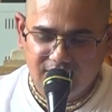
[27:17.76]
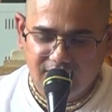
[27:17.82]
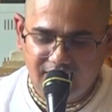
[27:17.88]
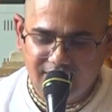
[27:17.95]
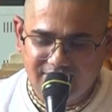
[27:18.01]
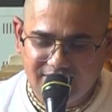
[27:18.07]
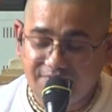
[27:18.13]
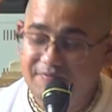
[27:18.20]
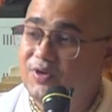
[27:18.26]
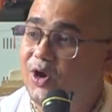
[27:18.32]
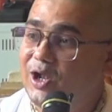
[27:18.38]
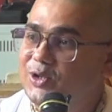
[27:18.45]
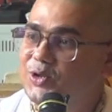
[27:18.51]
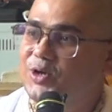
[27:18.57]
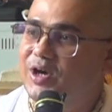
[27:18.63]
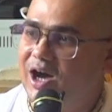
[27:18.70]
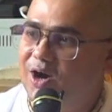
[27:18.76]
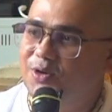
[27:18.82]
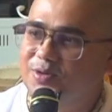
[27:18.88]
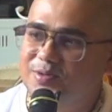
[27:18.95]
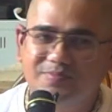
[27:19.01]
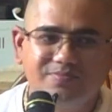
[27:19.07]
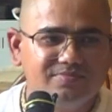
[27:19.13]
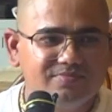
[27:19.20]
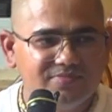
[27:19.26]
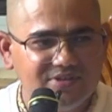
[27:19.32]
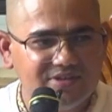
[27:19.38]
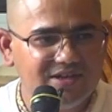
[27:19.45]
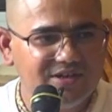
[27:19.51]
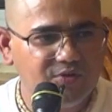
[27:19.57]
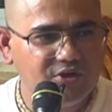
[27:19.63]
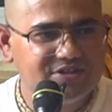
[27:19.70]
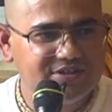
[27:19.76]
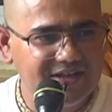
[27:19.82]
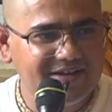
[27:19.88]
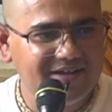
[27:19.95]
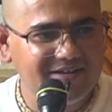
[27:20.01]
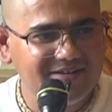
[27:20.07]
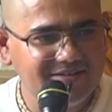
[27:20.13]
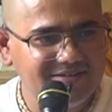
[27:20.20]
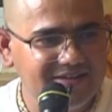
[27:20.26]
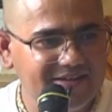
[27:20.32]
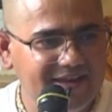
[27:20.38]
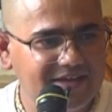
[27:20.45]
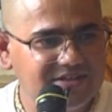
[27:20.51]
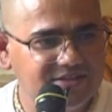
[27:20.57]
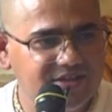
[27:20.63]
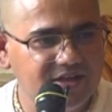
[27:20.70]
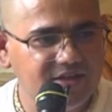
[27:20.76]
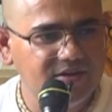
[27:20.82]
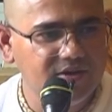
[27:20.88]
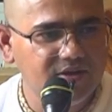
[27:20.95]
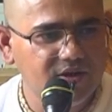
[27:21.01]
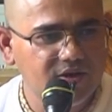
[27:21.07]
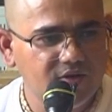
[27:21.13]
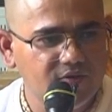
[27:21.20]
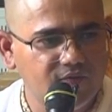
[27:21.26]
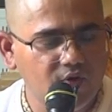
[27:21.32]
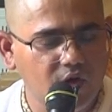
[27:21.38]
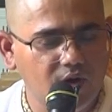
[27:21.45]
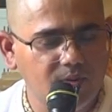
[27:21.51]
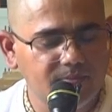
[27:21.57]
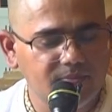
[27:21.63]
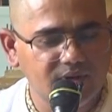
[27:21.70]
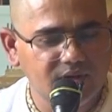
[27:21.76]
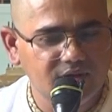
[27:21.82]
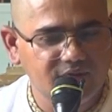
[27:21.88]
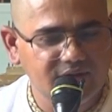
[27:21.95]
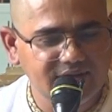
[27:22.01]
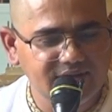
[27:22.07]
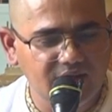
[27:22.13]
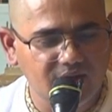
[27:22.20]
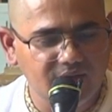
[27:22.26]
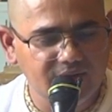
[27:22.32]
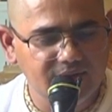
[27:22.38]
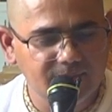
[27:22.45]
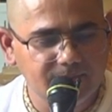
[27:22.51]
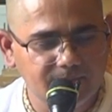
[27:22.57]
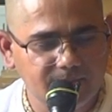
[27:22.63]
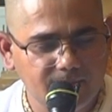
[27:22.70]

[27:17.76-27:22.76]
And then we all know how he was taken the next day from Vrindavan.